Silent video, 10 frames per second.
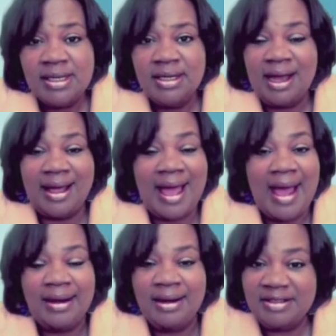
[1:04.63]
like I
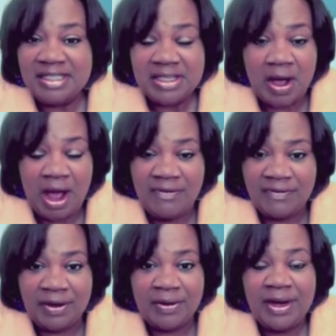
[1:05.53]
had nothing to
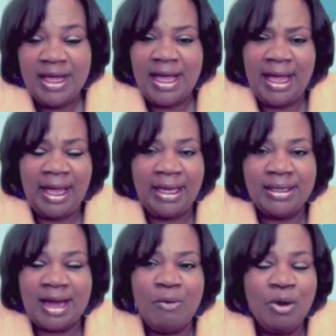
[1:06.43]
offer. And
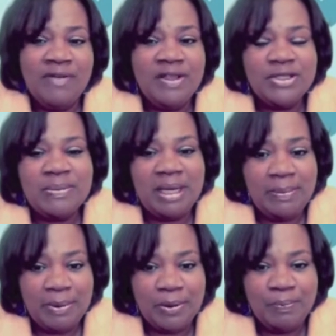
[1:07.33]
I'm one of those
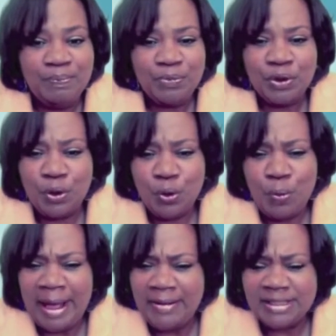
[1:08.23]
people who
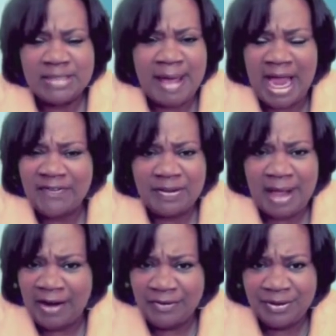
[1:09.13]
bounces back from
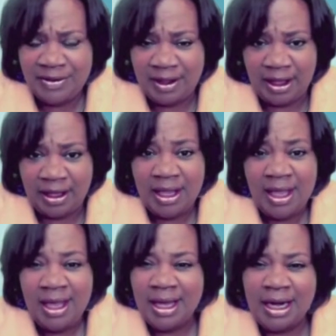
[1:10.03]
everything.
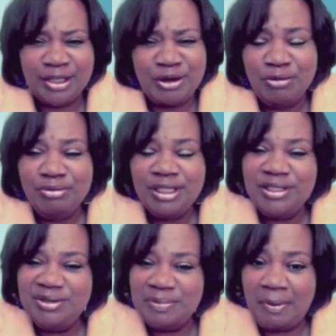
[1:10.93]
And I don't really
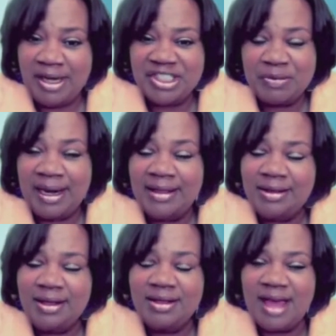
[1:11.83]
do depression, but I
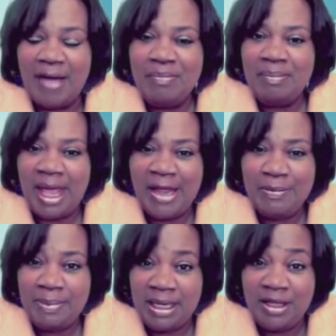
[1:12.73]
think that may
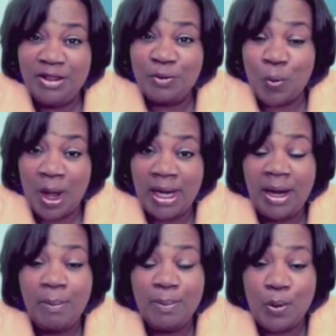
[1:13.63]
be the one
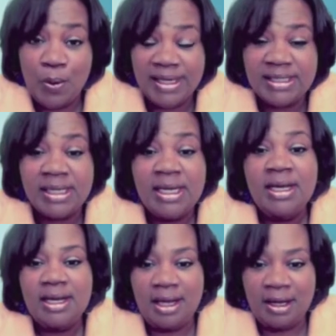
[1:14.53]
point
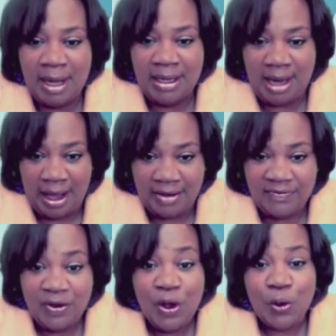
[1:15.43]
in my
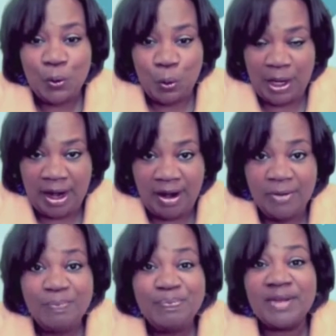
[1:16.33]
life where
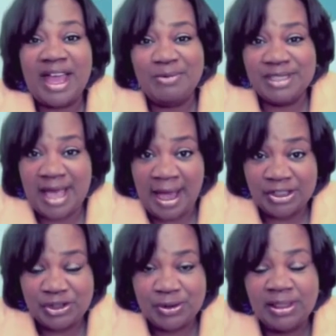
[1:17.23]
I was
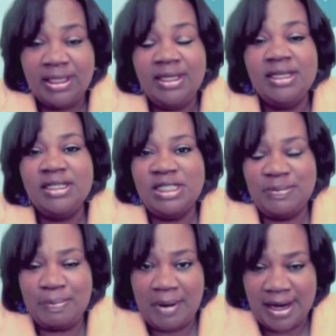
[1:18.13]
actually
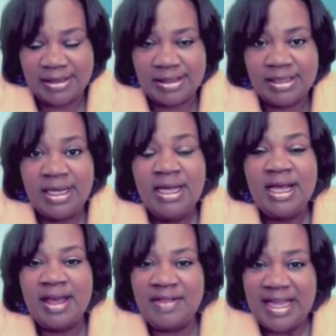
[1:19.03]
depressed.
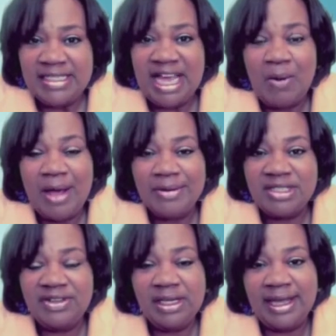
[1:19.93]
And that's how I was
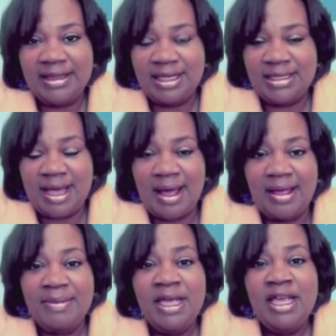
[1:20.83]
feeling at that time.
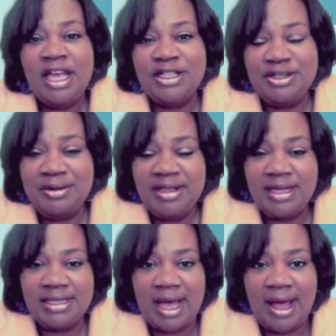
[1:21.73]
And during that
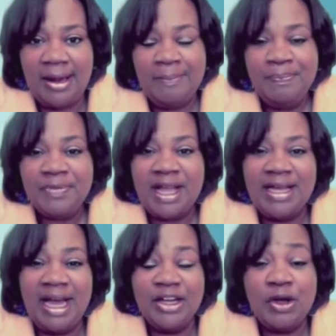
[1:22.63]
time, I
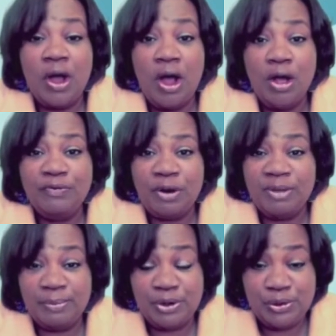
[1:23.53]
got a call from the
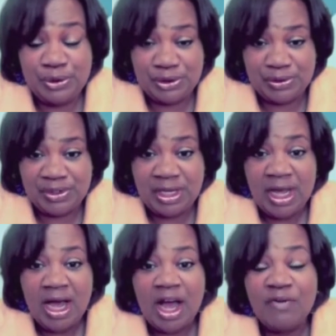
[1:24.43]
producers
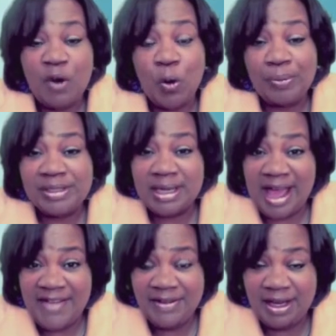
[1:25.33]
of Oprah's
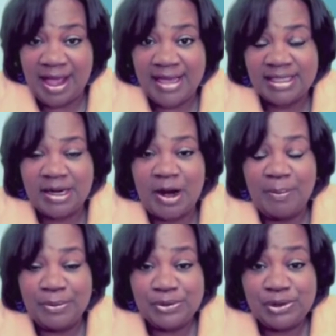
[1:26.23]
live class at
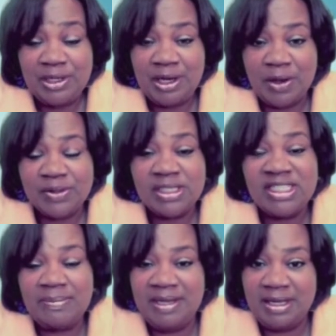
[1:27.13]
Harpo Studios
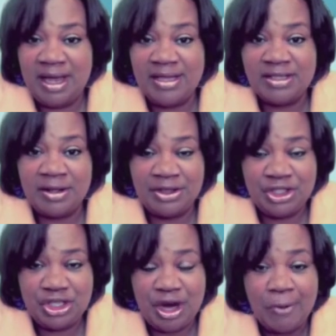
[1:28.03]
to be a guest on the
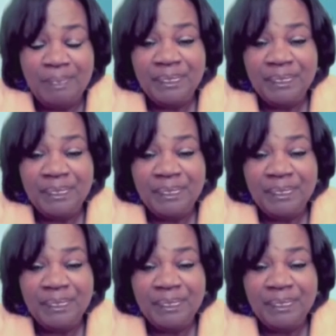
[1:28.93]
show.